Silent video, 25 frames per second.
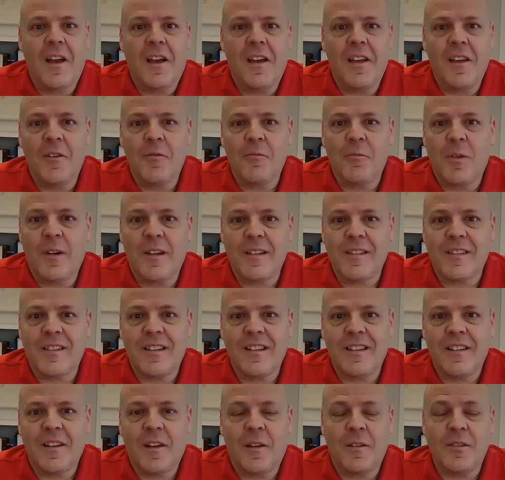It
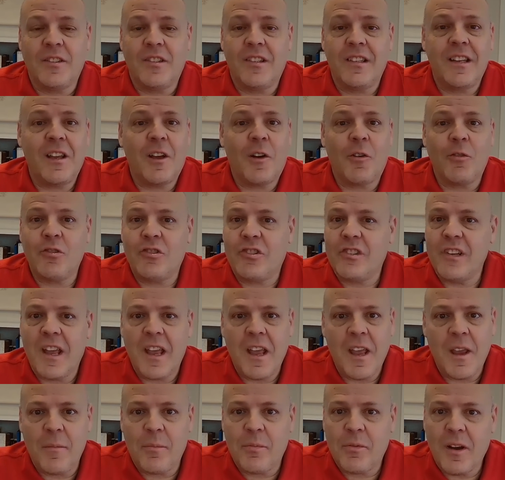wasn't a
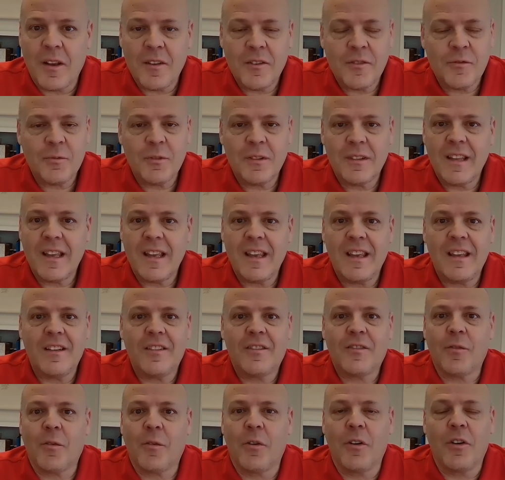DOJ press
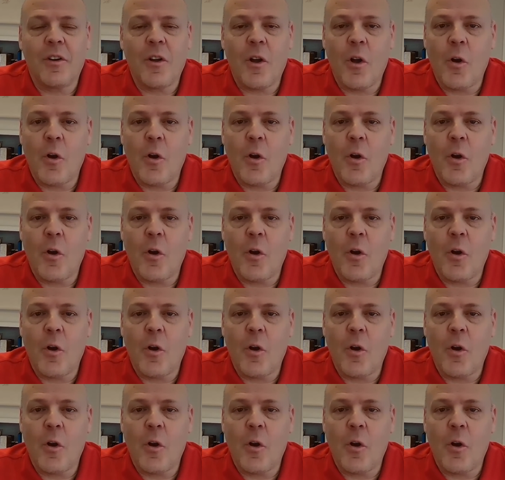release or an